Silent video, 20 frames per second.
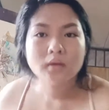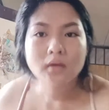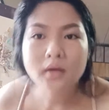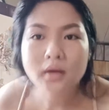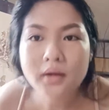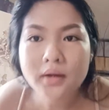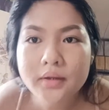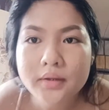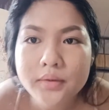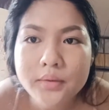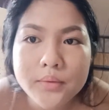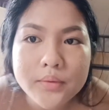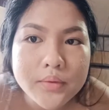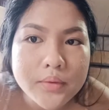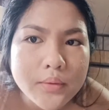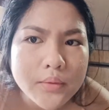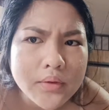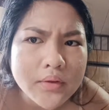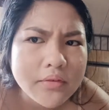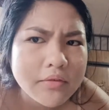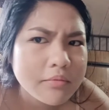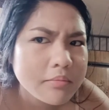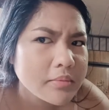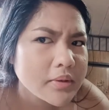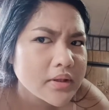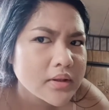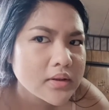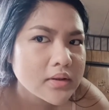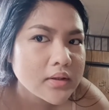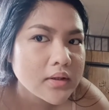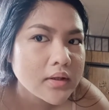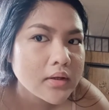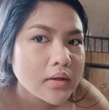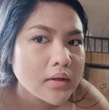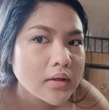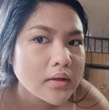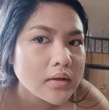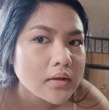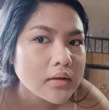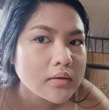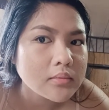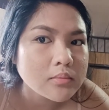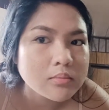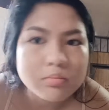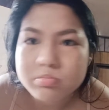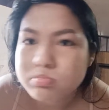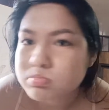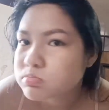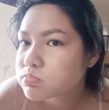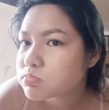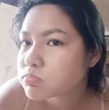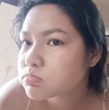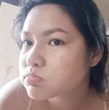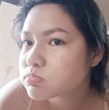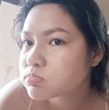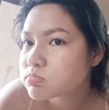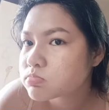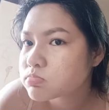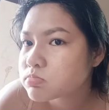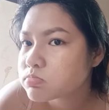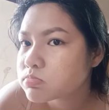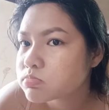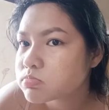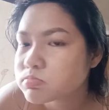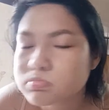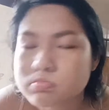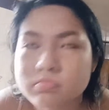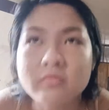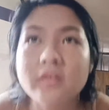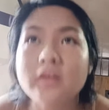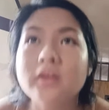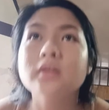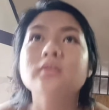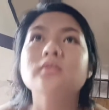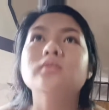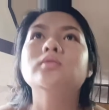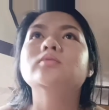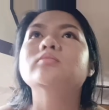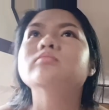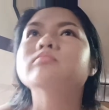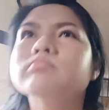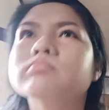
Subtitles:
I don't know if pantay. Feeling ko.